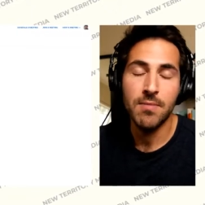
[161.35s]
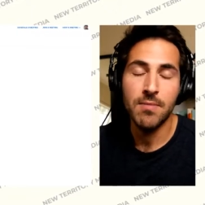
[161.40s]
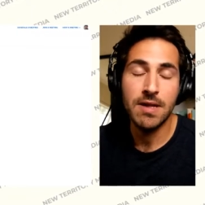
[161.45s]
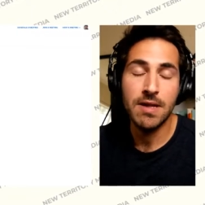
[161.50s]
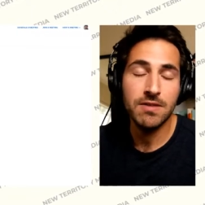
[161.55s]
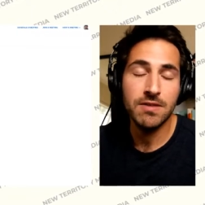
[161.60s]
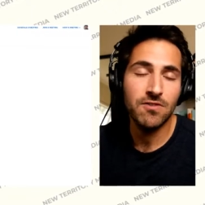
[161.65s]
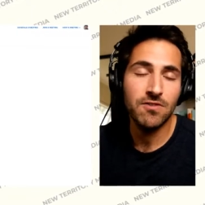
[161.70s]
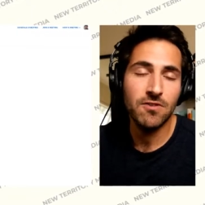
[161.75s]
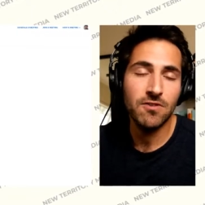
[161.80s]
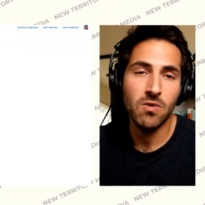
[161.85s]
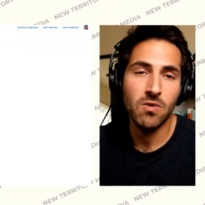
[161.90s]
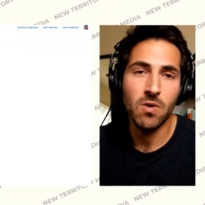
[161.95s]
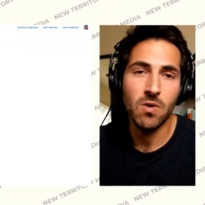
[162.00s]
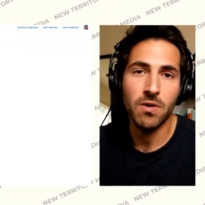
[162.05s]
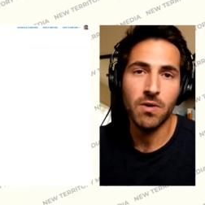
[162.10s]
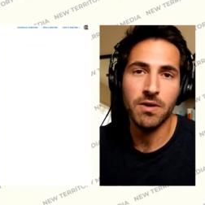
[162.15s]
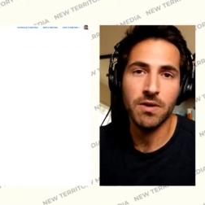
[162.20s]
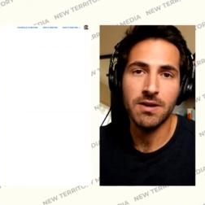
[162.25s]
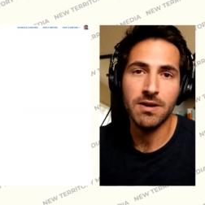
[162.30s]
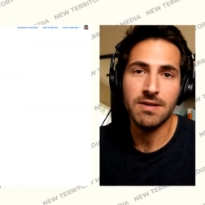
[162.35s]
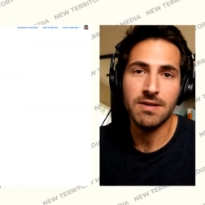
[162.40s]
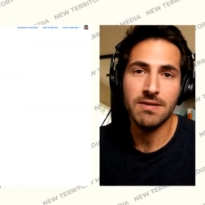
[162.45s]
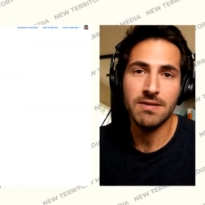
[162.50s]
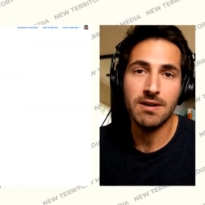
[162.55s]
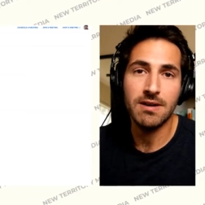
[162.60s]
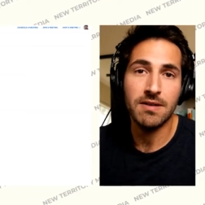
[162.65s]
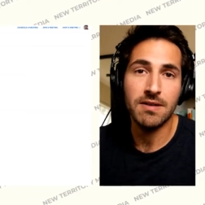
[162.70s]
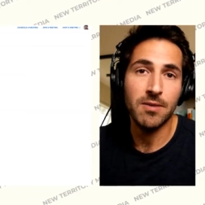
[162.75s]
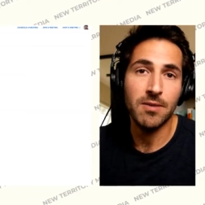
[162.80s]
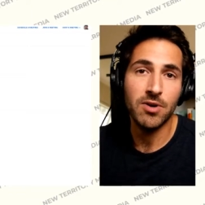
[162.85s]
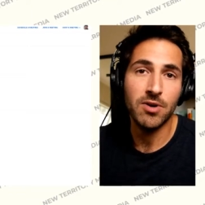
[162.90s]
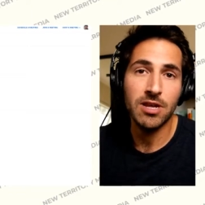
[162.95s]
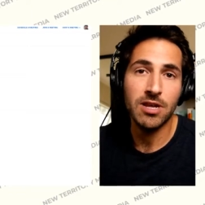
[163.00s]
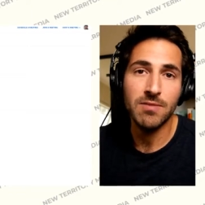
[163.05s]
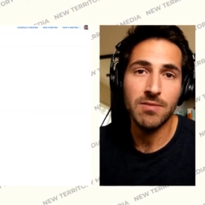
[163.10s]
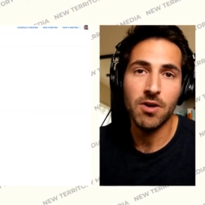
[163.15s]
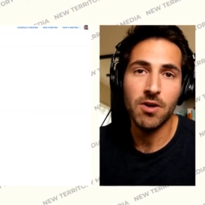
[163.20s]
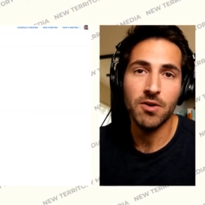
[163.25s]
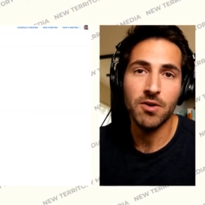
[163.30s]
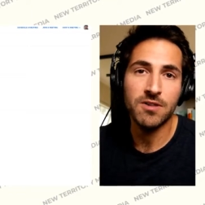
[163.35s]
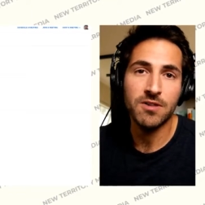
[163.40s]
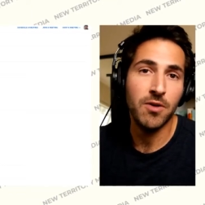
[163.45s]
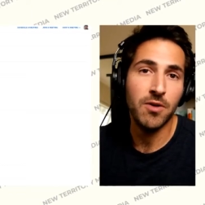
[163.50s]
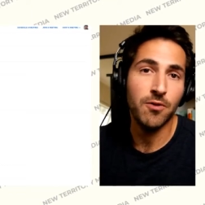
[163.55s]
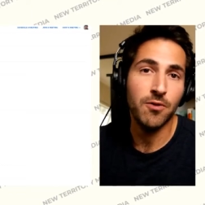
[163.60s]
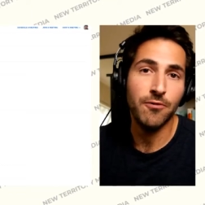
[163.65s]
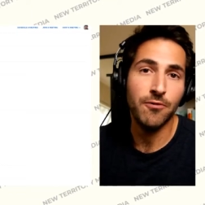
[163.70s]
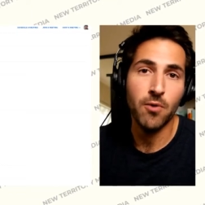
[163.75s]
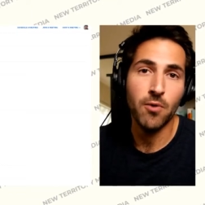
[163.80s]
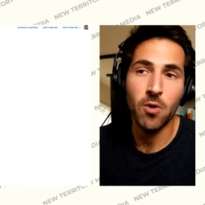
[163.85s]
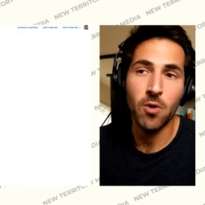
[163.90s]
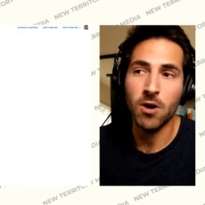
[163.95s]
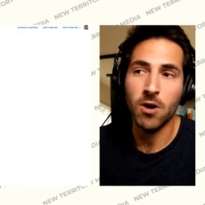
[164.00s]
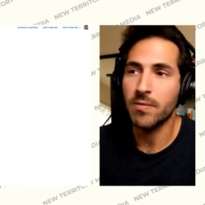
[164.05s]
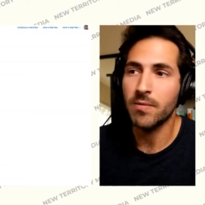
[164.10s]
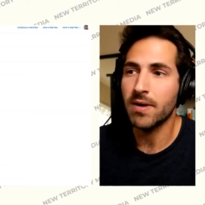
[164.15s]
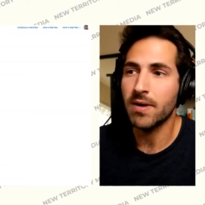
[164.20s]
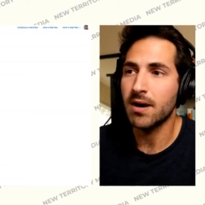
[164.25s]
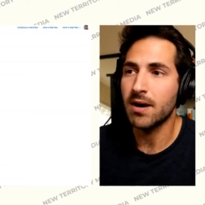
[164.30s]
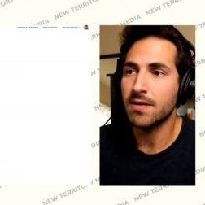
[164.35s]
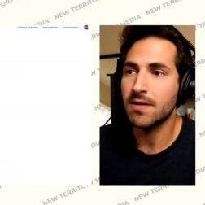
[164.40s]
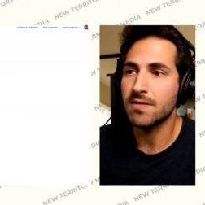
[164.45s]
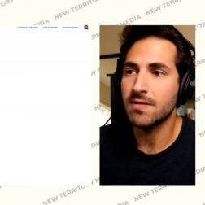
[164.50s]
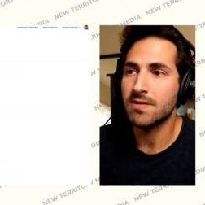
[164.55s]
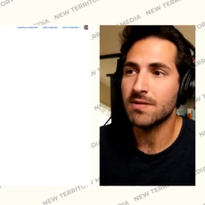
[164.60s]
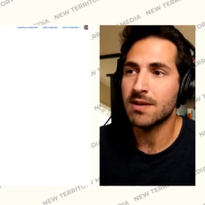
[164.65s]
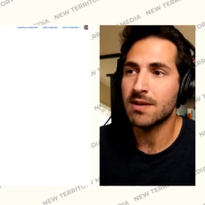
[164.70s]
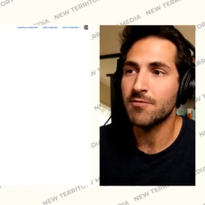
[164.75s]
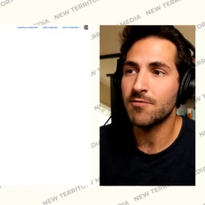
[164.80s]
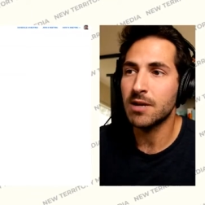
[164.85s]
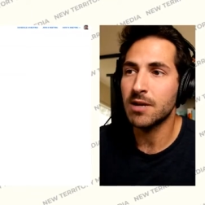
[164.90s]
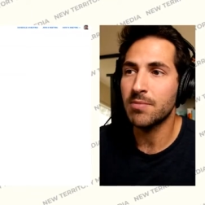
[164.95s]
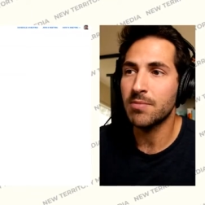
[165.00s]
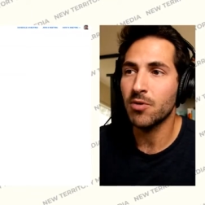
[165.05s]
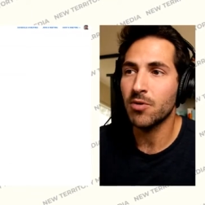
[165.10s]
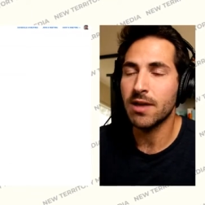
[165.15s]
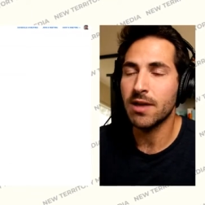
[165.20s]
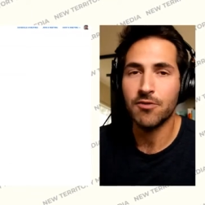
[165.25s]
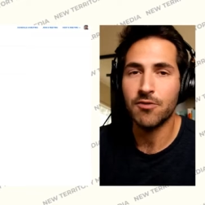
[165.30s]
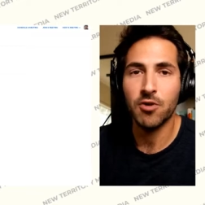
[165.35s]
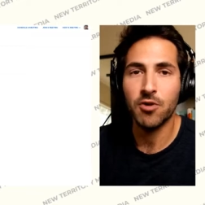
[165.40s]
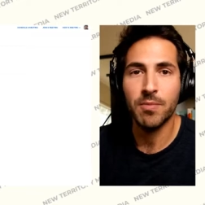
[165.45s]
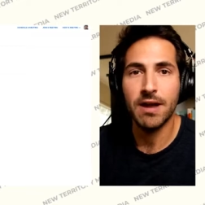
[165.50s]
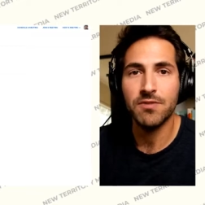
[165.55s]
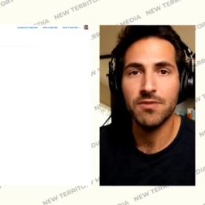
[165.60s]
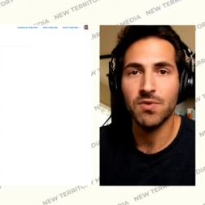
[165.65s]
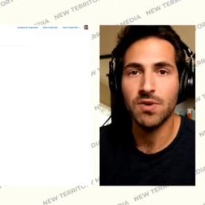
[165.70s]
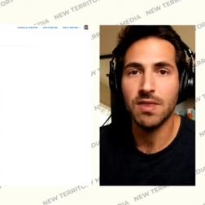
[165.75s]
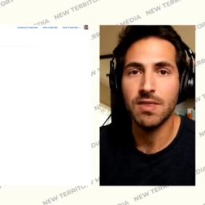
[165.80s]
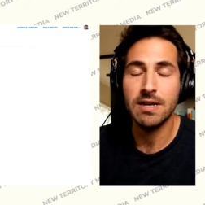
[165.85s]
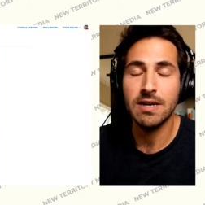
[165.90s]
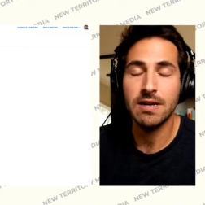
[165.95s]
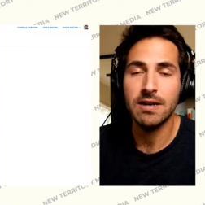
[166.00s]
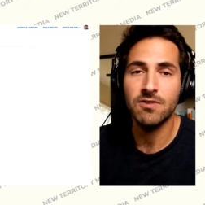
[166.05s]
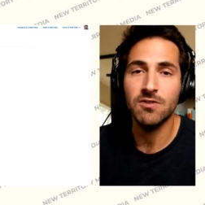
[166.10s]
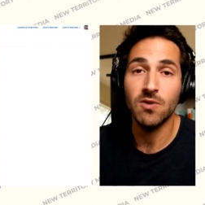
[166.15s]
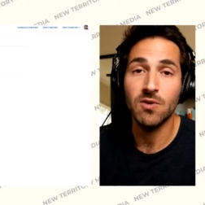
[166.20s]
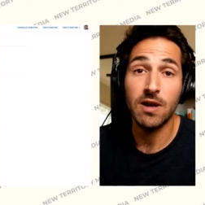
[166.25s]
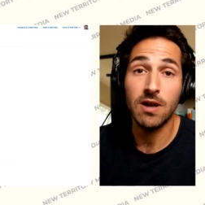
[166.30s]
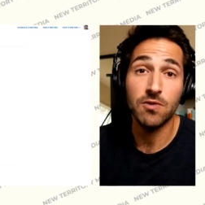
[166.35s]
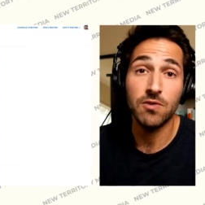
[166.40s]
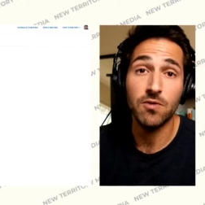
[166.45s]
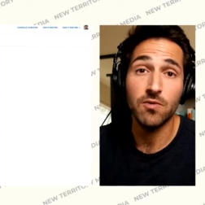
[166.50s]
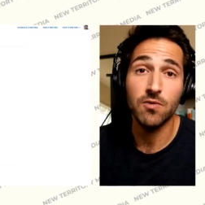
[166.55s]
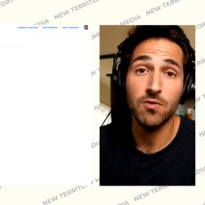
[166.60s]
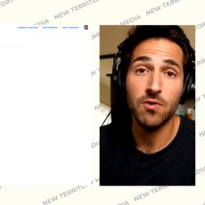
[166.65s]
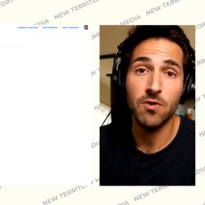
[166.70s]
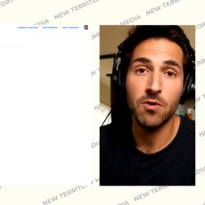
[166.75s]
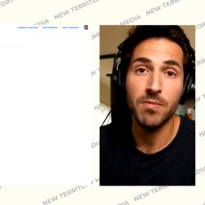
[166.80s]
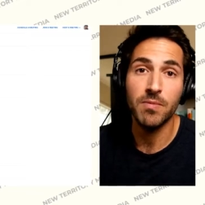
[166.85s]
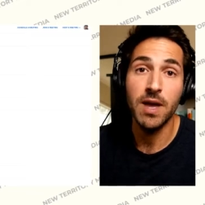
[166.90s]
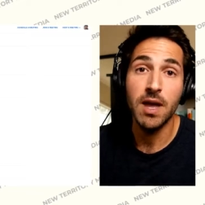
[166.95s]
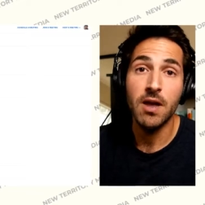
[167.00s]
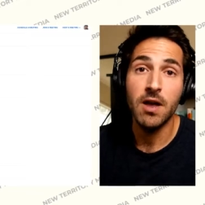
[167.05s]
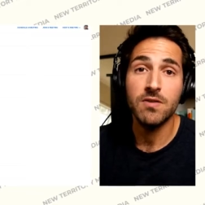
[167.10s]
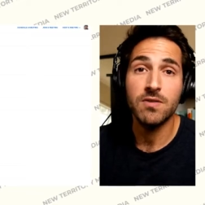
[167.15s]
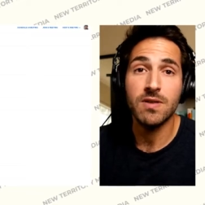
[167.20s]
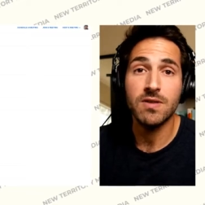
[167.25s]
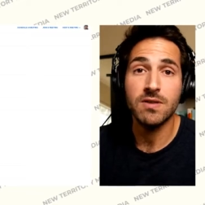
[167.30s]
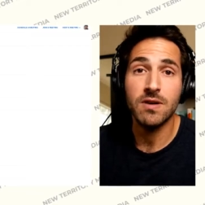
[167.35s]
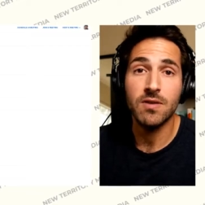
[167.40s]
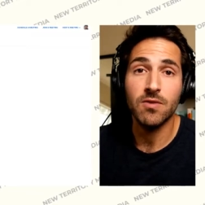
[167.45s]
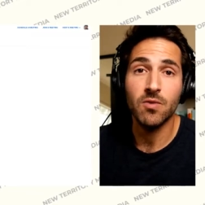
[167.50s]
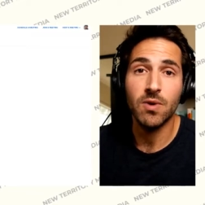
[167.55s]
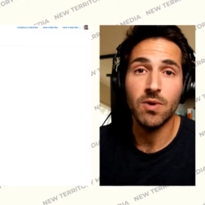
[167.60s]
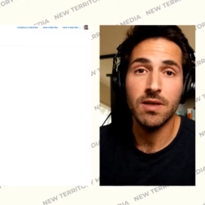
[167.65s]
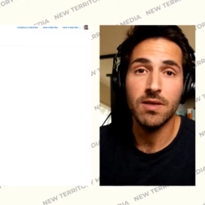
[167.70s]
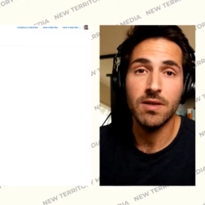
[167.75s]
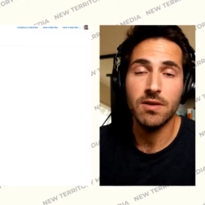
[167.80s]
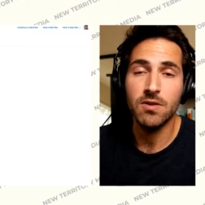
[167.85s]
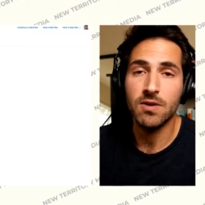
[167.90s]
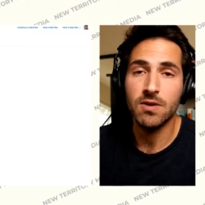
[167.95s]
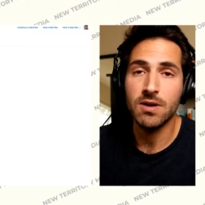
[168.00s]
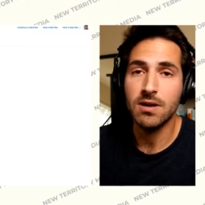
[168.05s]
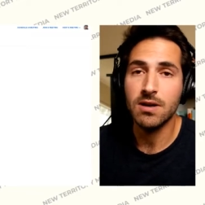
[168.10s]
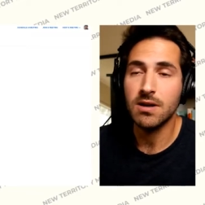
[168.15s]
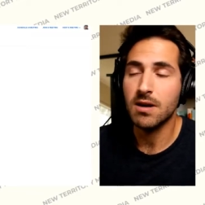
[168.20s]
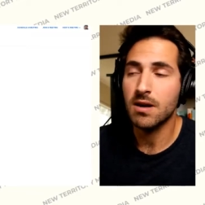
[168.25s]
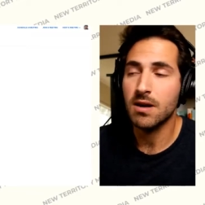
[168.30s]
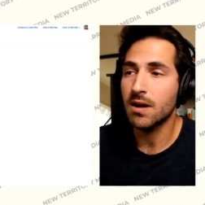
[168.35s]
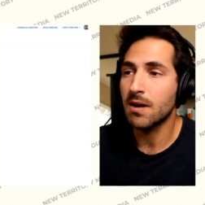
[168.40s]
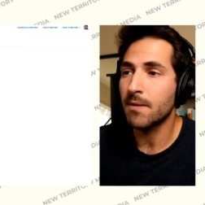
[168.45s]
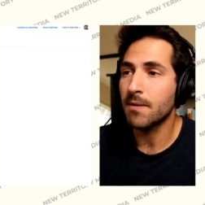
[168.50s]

message you or you could send it in a separate email or some other form to give people the actual password that they need to enter the room. So that's another way that you can